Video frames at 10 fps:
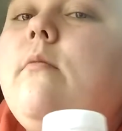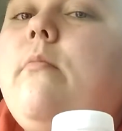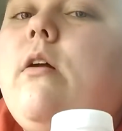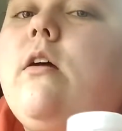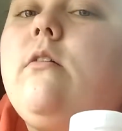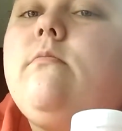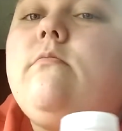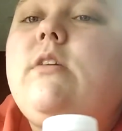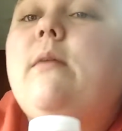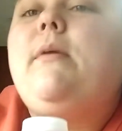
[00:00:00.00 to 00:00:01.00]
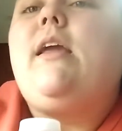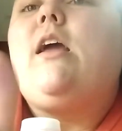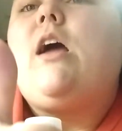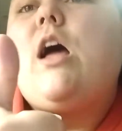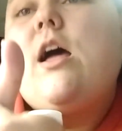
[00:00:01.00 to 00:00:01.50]
But give
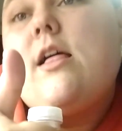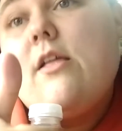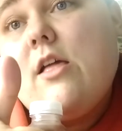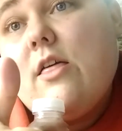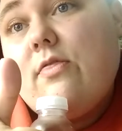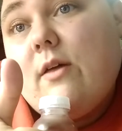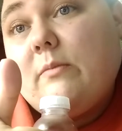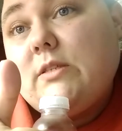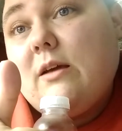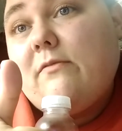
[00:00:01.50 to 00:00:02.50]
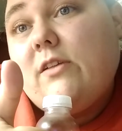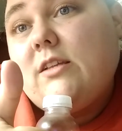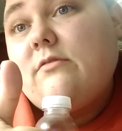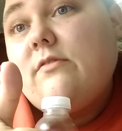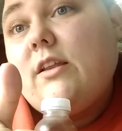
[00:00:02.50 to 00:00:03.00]
me a thumbs up for
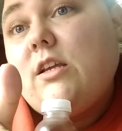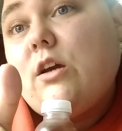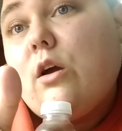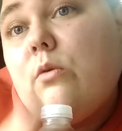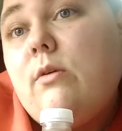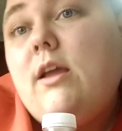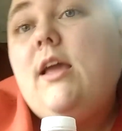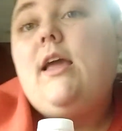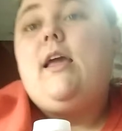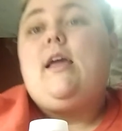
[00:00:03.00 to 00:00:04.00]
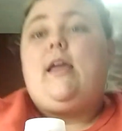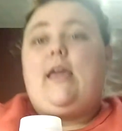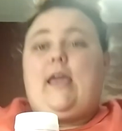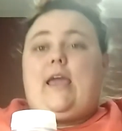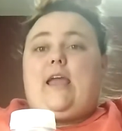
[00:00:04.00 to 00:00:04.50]
this video,
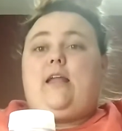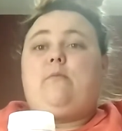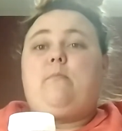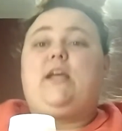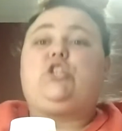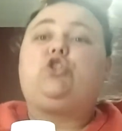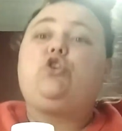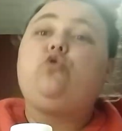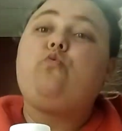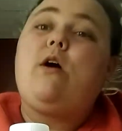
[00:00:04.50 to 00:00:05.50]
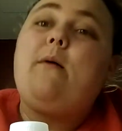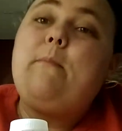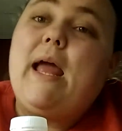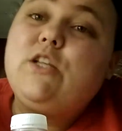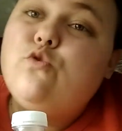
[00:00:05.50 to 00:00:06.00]
and make sure you come
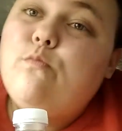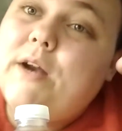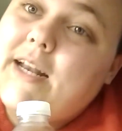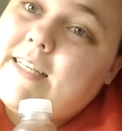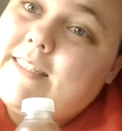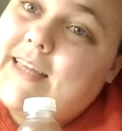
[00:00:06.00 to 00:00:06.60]
back to Brittany's